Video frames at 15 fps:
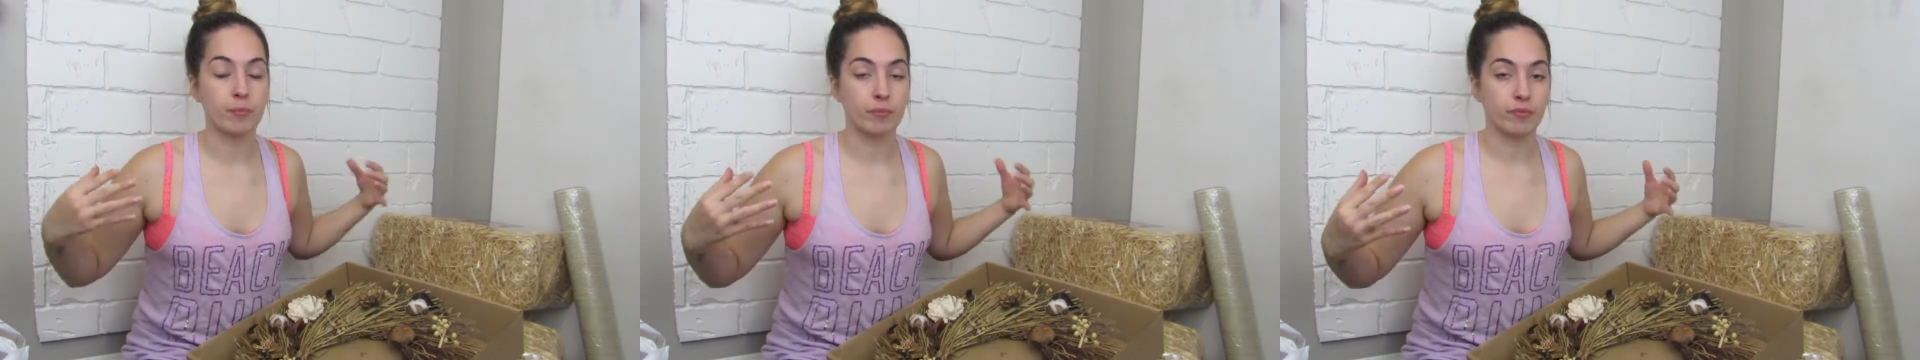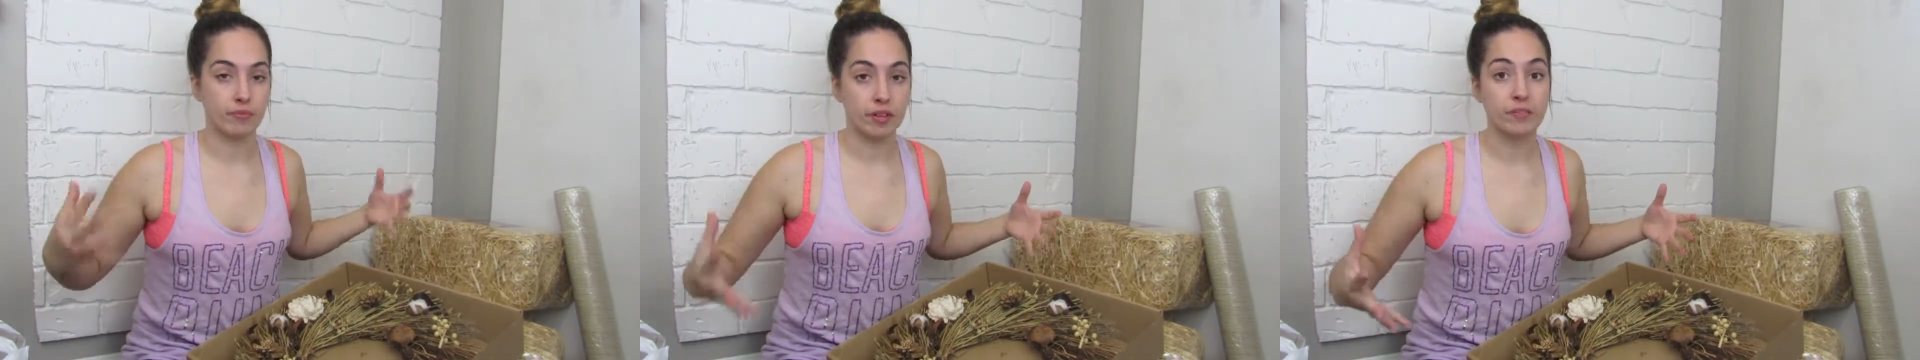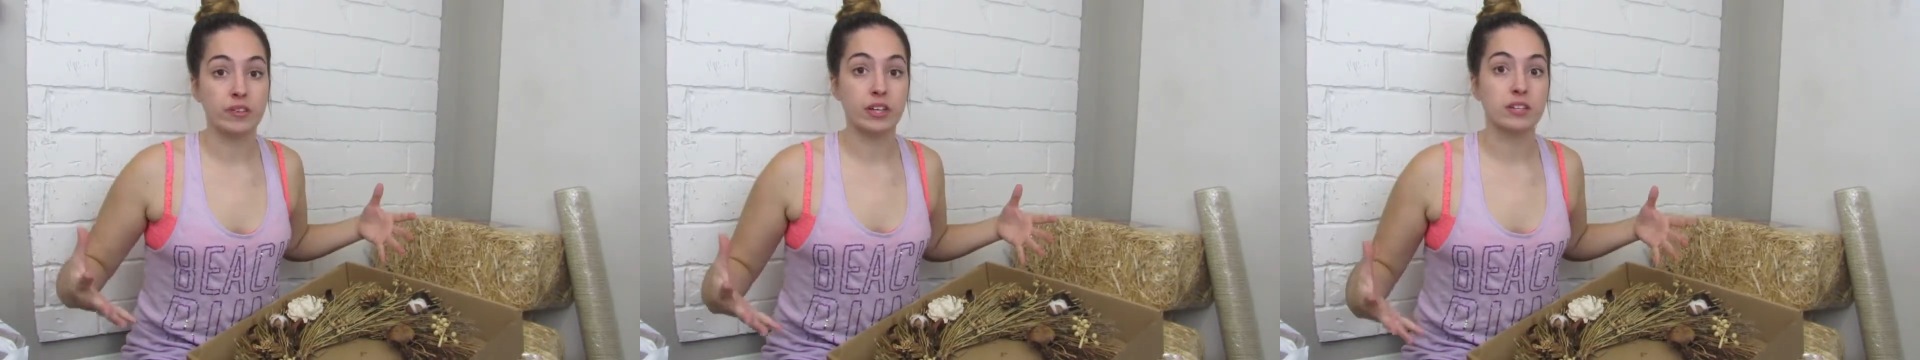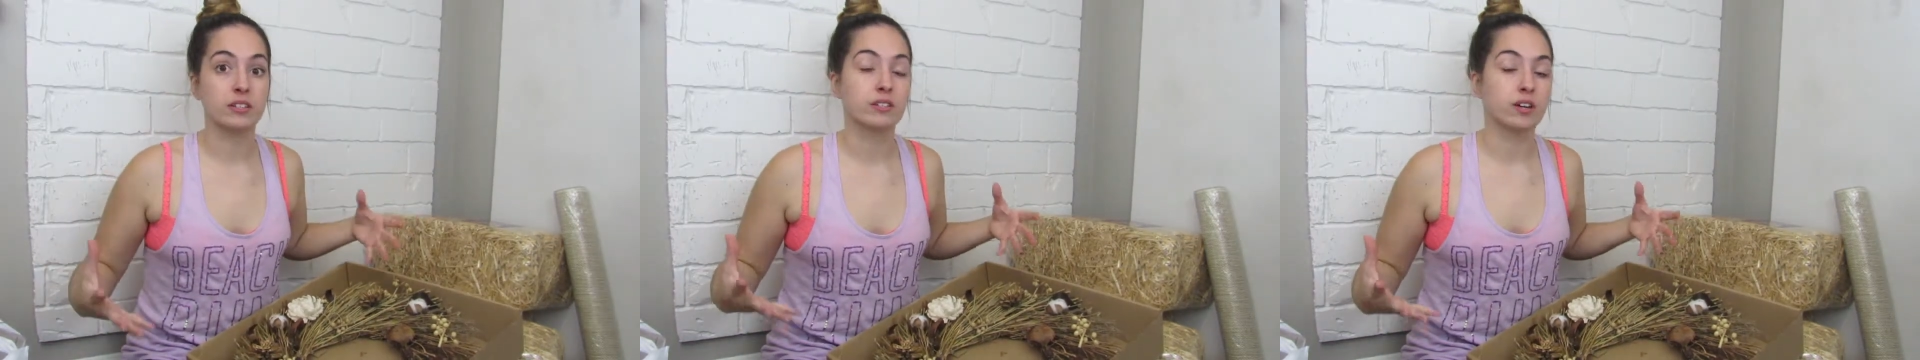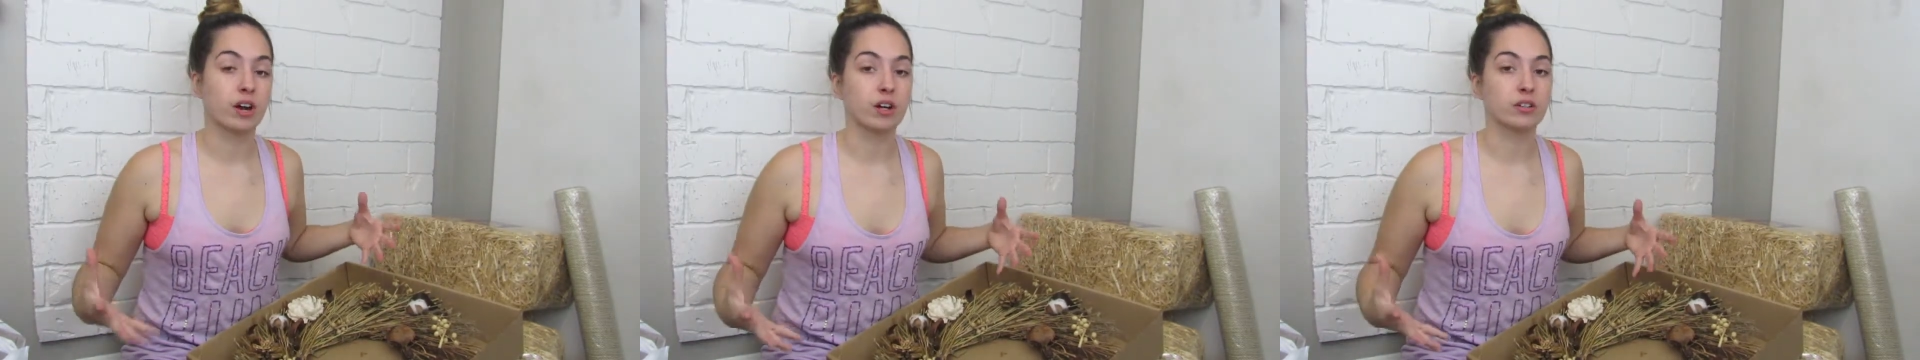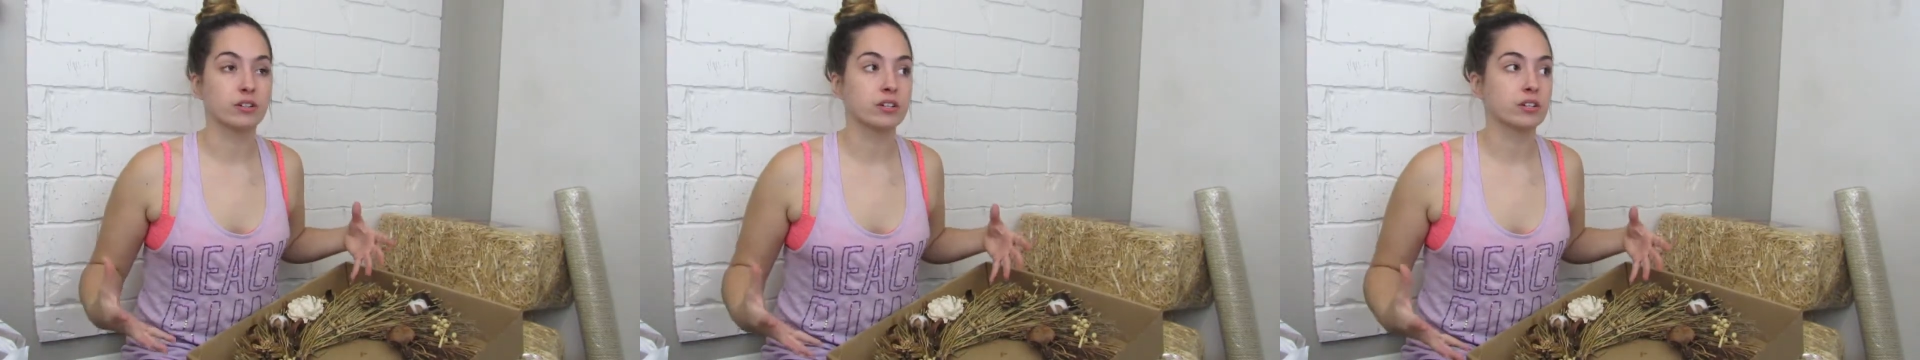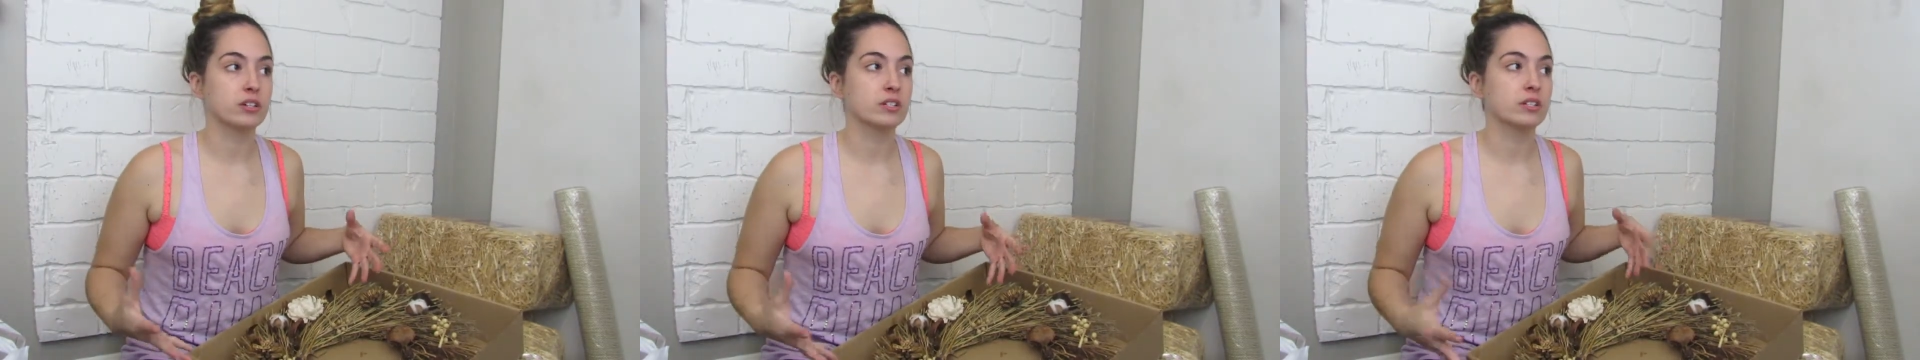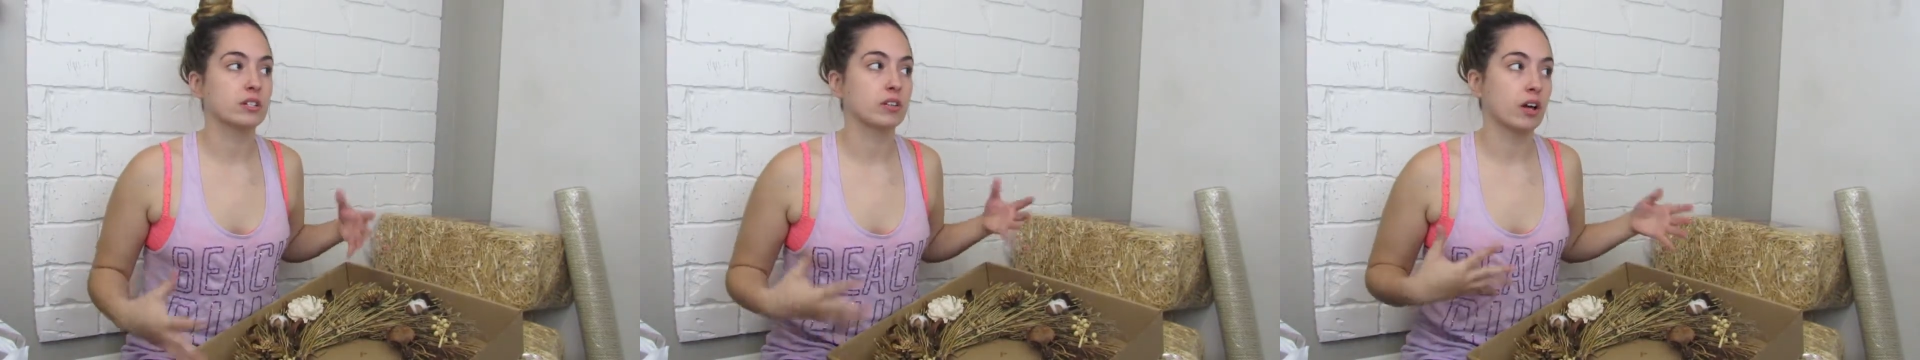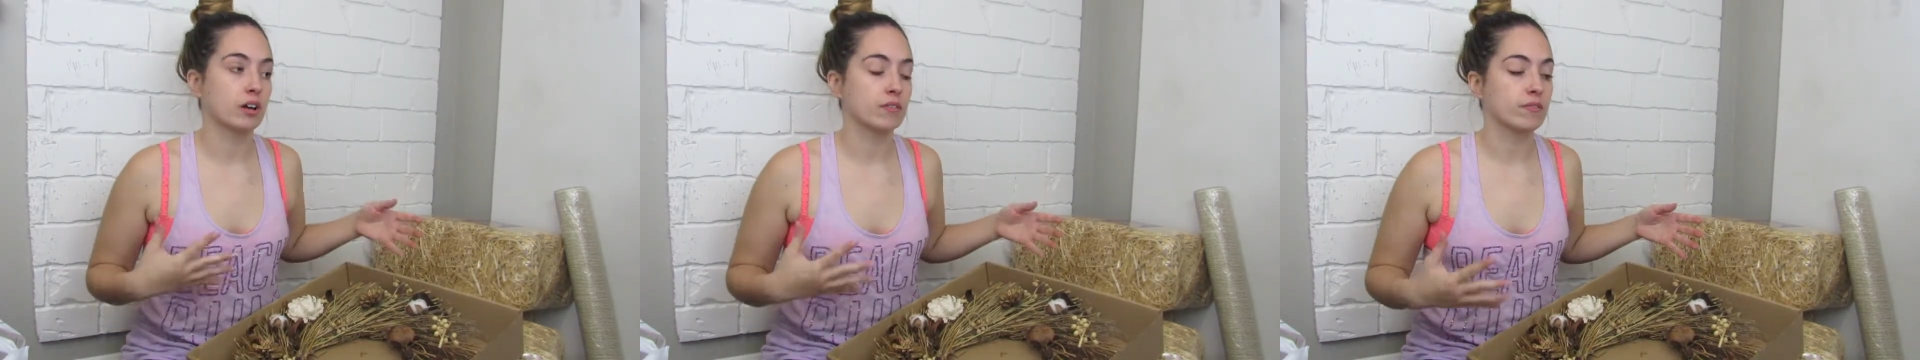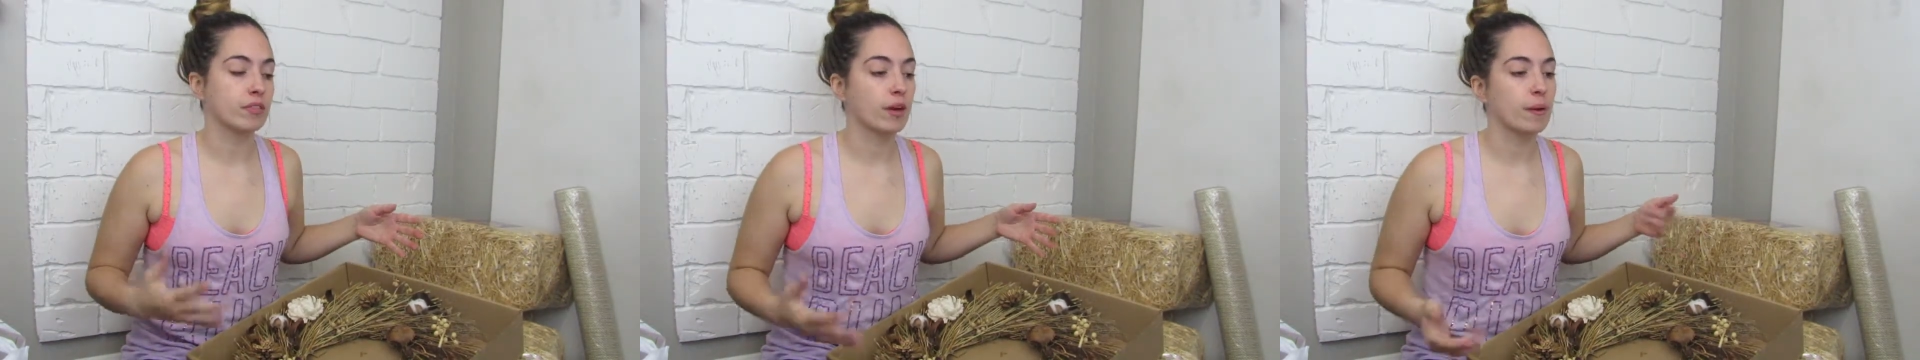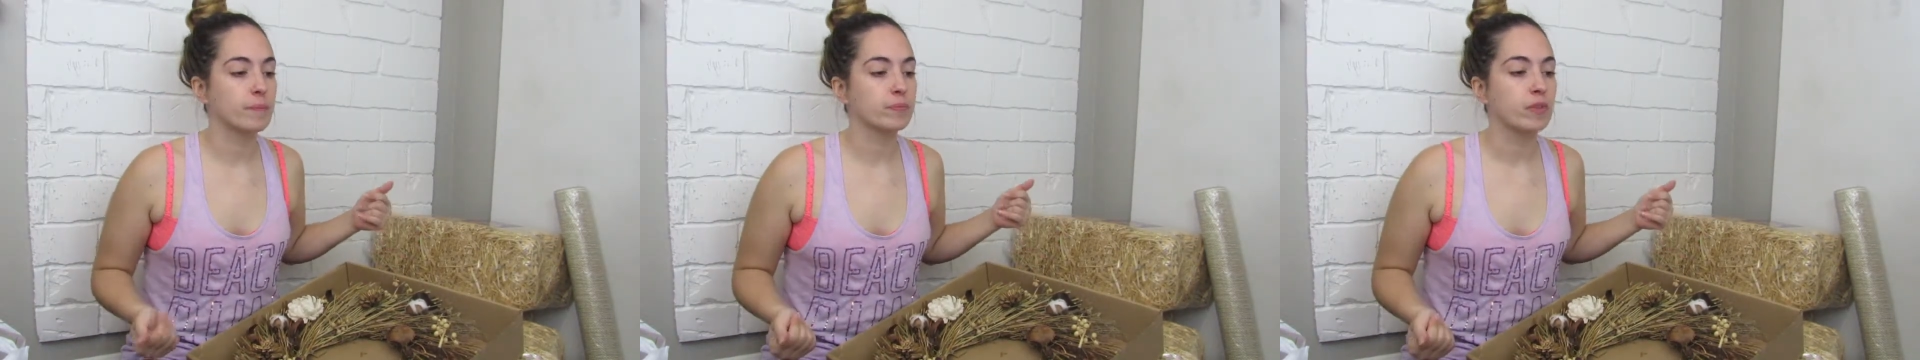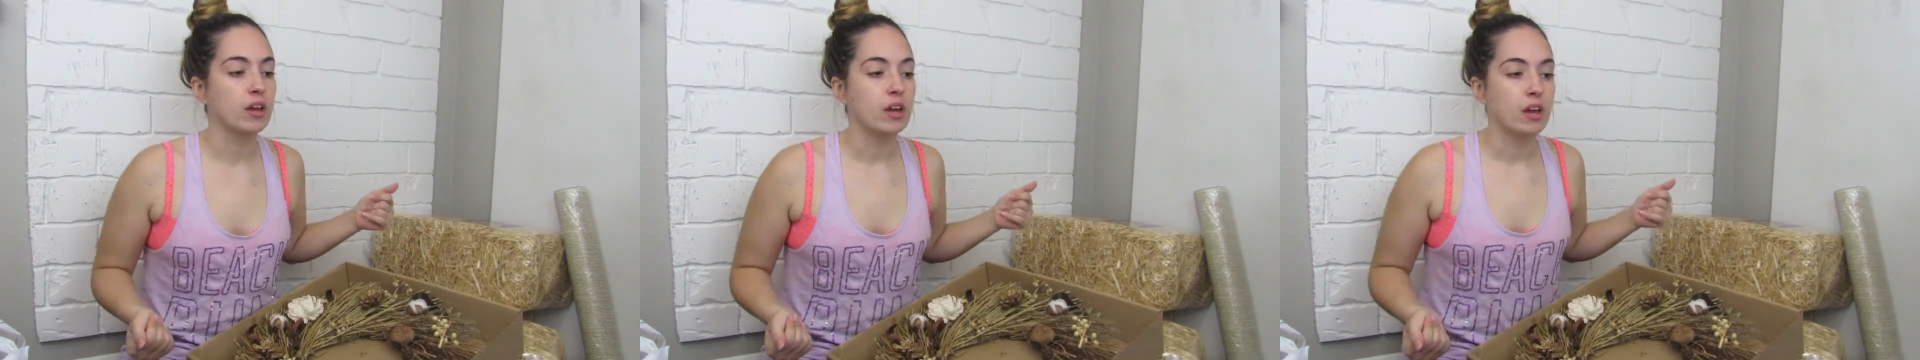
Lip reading: vivid colors, a lot of them,